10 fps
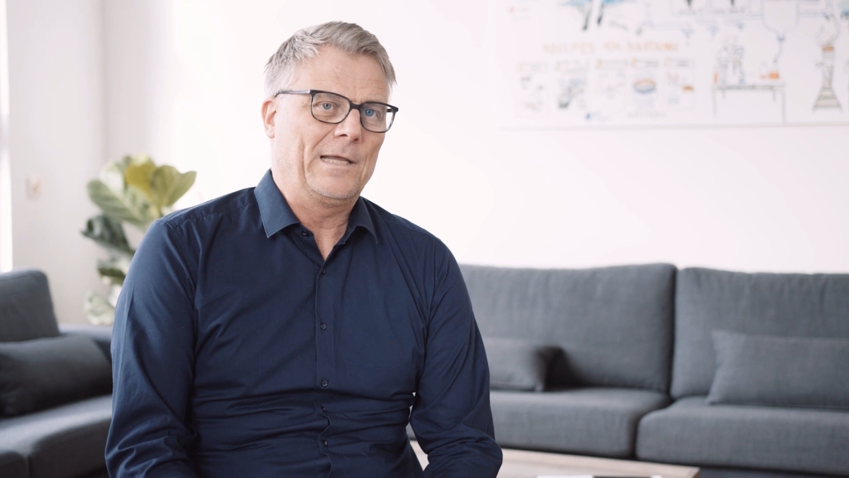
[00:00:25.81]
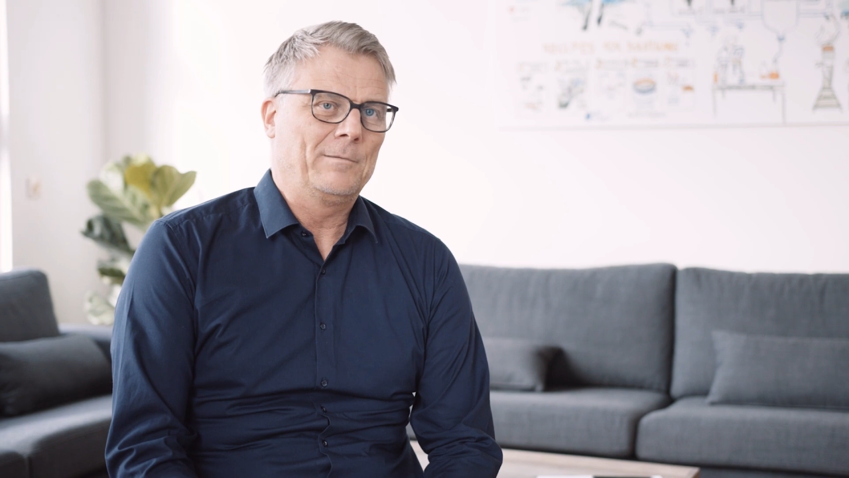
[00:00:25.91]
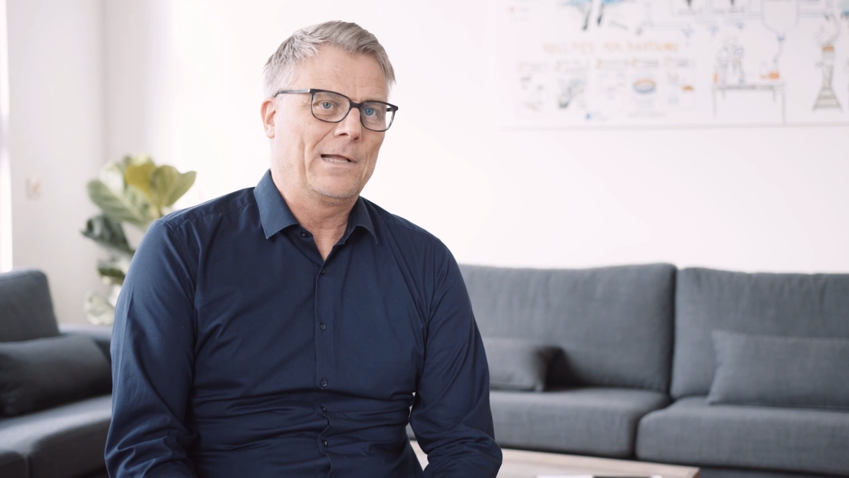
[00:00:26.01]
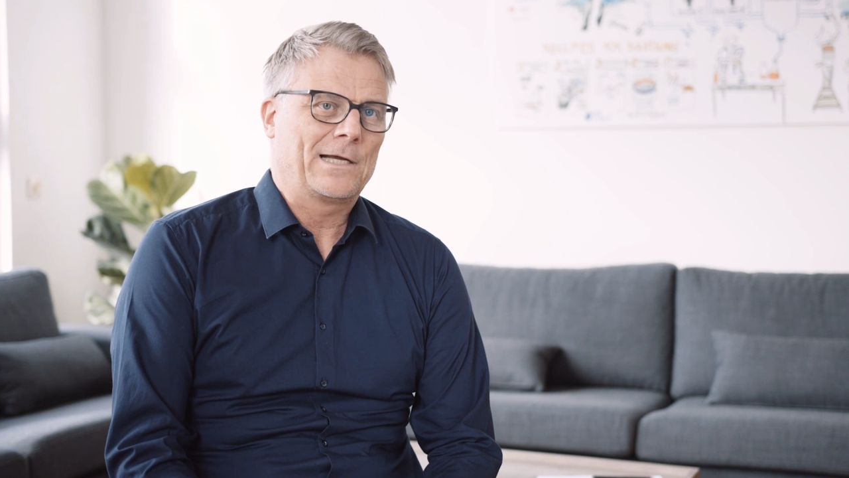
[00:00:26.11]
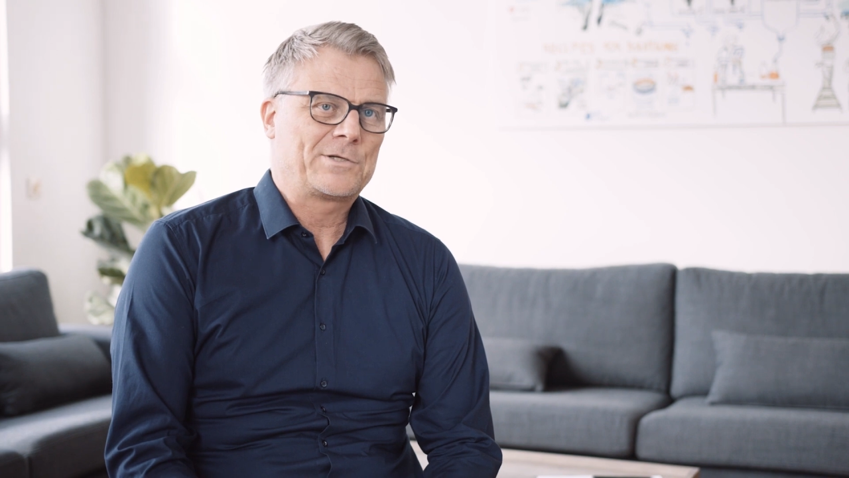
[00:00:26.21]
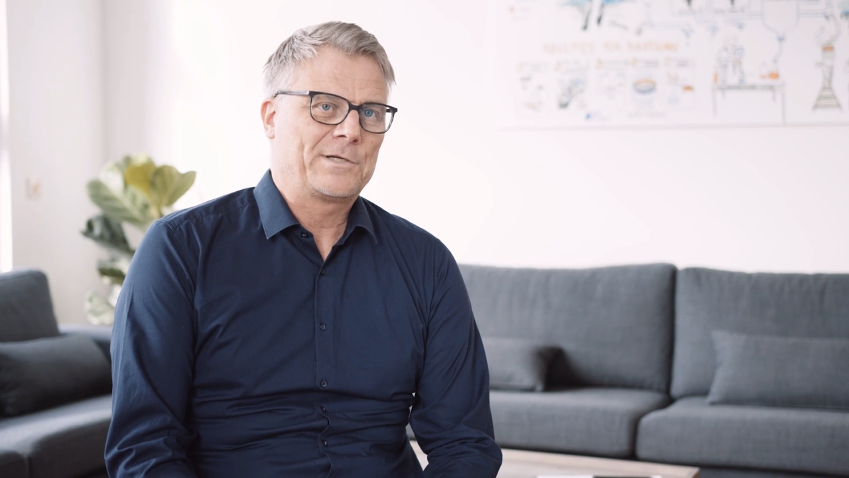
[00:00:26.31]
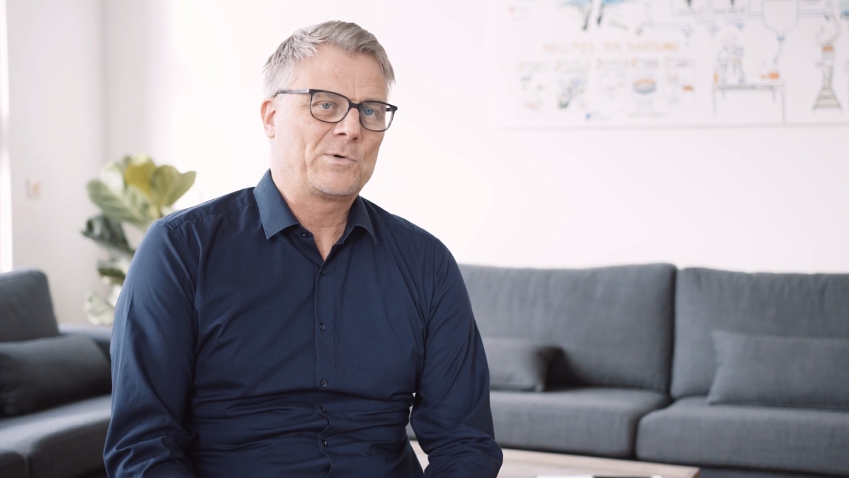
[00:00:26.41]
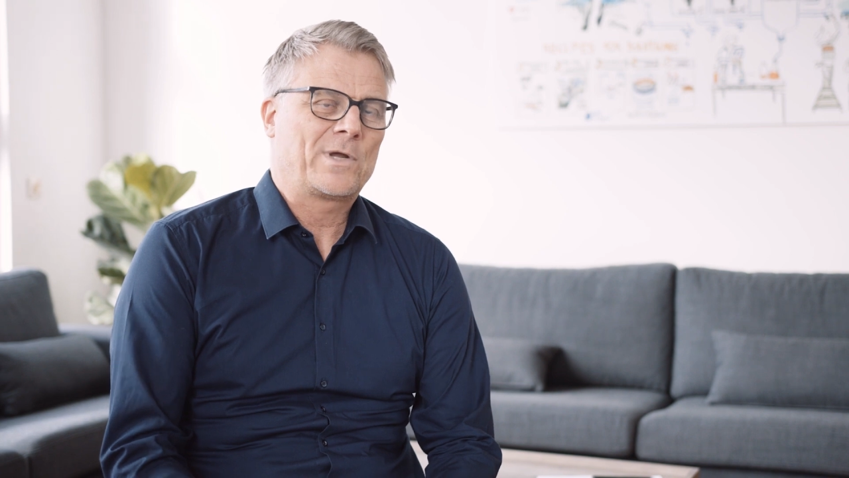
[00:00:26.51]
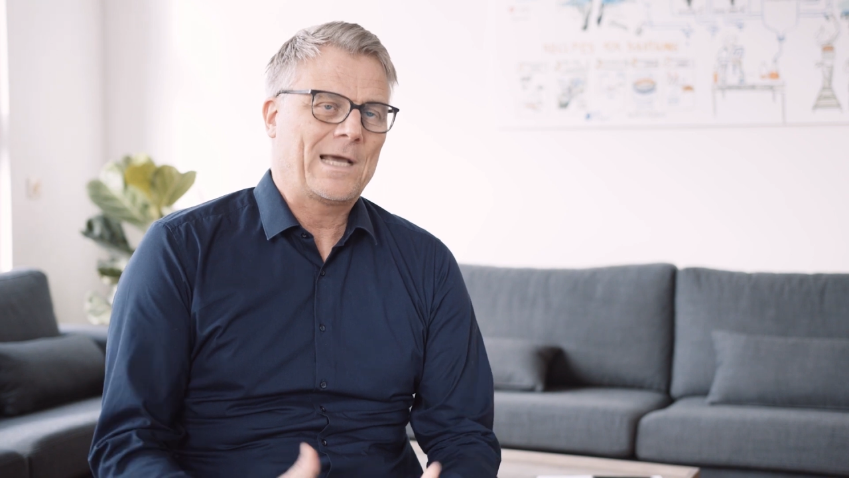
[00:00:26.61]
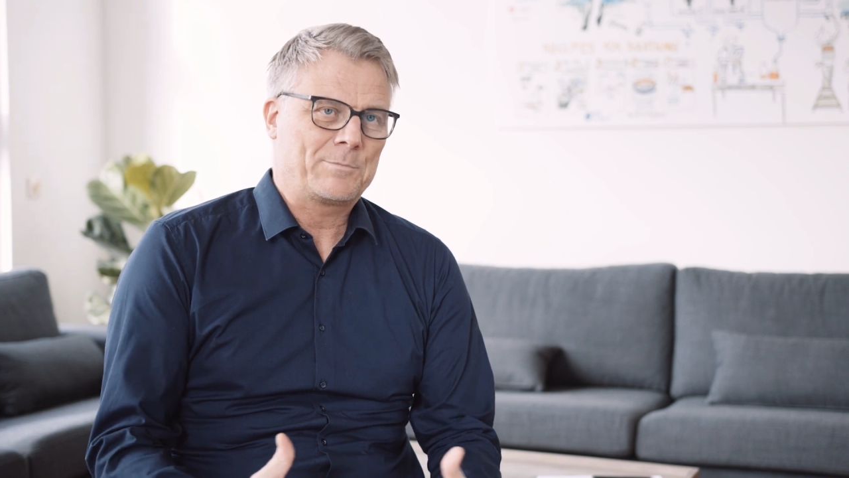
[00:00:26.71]
able actually
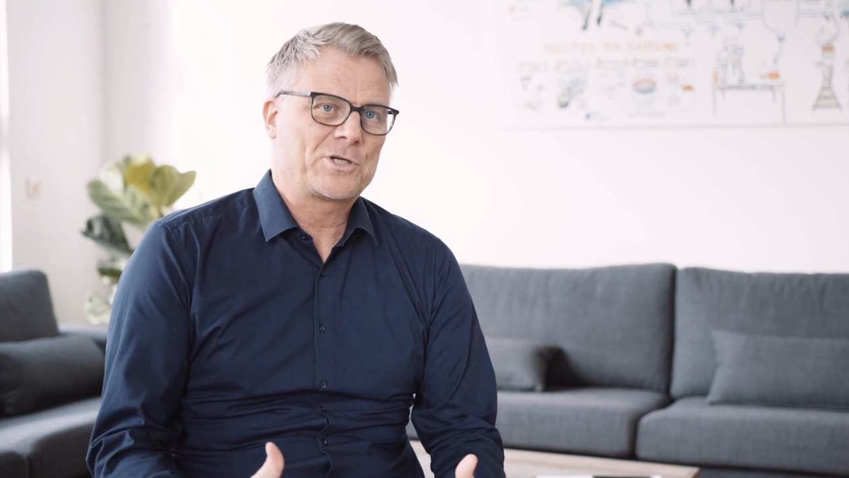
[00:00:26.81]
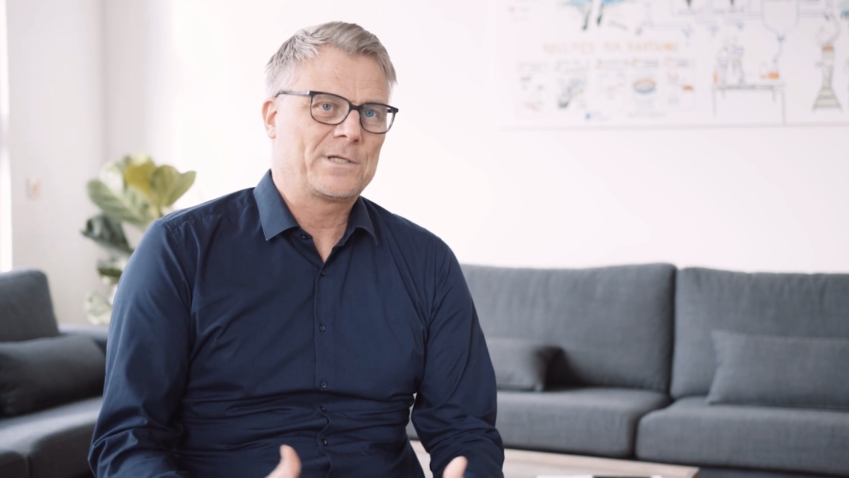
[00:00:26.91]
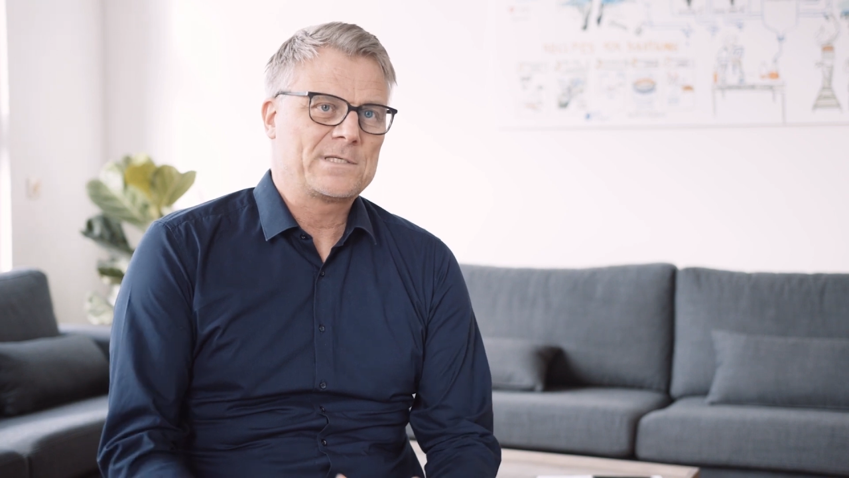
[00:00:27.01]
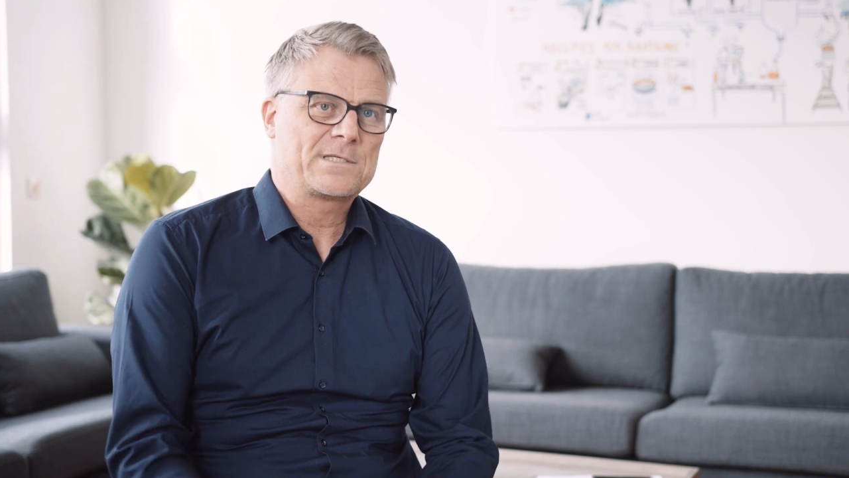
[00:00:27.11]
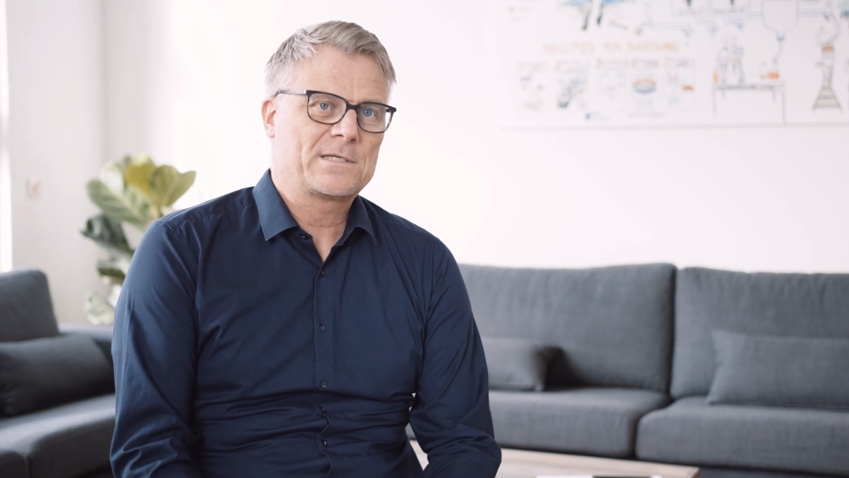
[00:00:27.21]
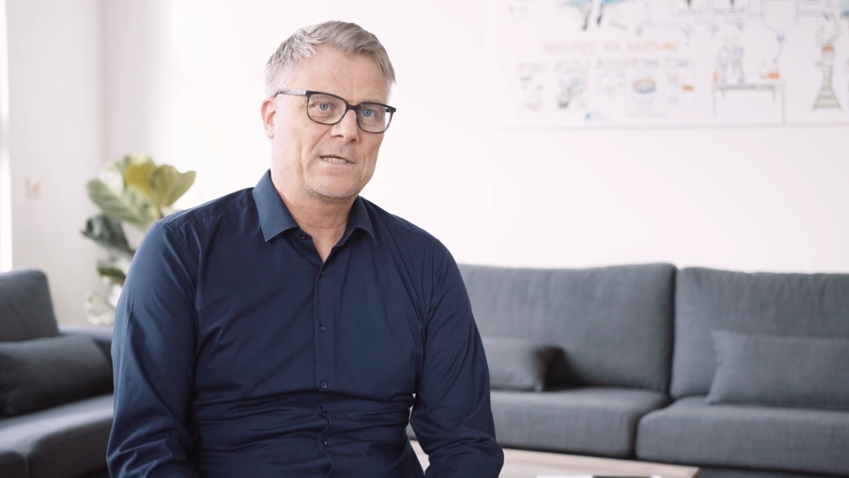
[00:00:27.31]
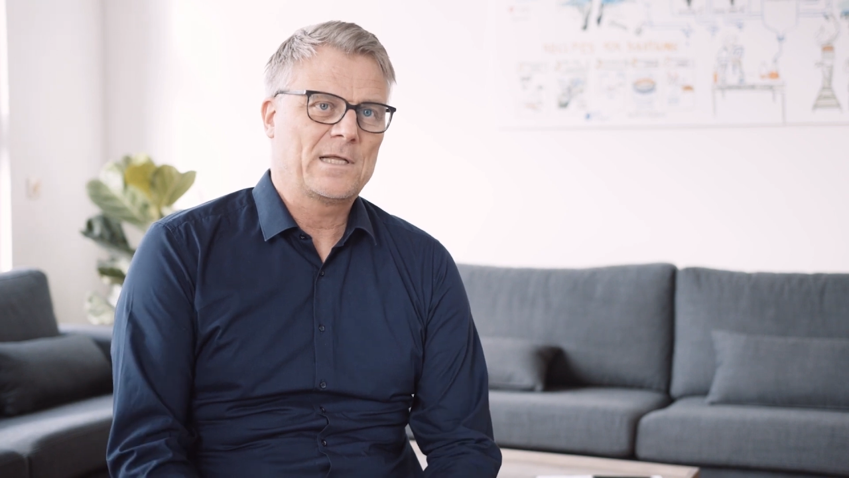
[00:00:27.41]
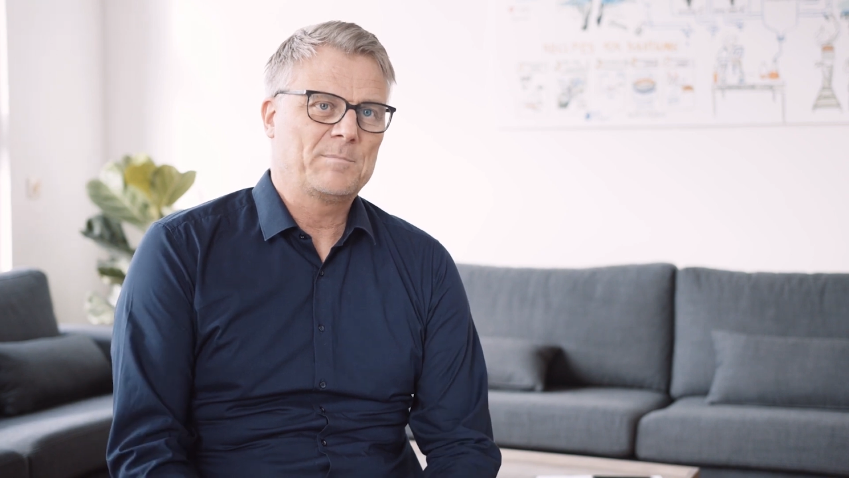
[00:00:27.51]
to capture this in